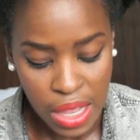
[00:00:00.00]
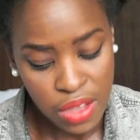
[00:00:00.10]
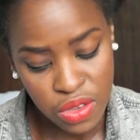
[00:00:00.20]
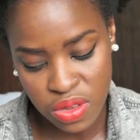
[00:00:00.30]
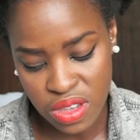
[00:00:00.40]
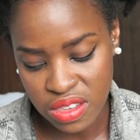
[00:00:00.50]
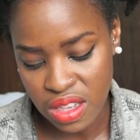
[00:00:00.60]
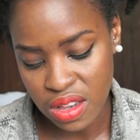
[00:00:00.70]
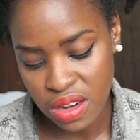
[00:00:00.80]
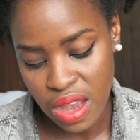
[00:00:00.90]
Susan
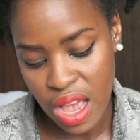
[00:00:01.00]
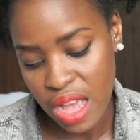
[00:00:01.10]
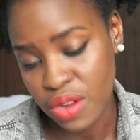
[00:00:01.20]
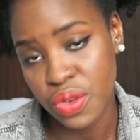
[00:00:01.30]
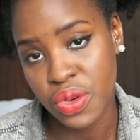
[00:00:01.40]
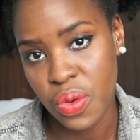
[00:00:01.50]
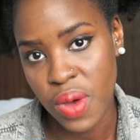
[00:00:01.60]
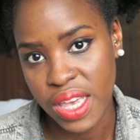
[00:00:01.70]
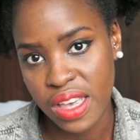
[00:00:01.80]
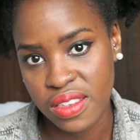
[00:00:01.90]
said, I don't know,
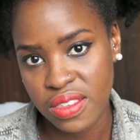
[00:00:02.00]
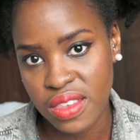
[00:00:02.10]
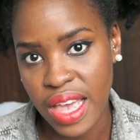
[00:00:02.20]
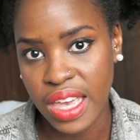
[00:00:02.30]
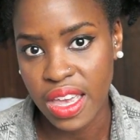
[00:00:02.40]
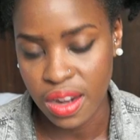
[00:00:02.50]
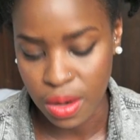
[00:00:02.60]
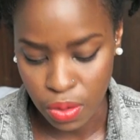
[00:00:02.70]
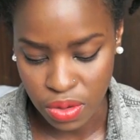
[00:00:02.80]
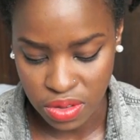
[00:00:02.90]
I guess I cared
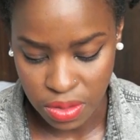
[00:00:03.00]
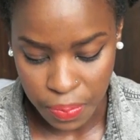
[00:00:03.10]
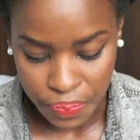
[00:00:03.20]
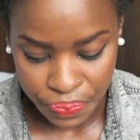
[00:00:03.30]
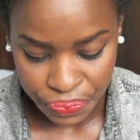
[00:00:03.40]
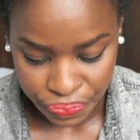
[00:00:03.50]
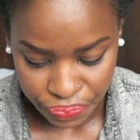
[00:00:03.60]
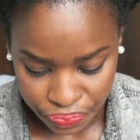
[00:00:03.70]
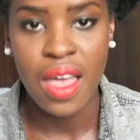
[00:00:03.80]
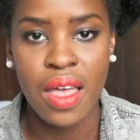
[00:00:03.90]
a lot.
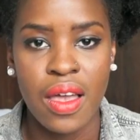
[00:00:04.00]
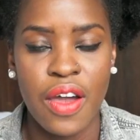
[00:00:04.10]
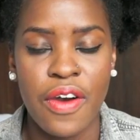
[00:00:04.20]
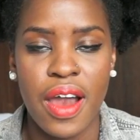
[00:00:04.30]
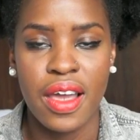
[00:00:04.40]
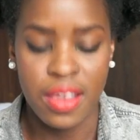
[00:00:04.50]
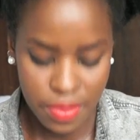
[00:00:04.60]
All right.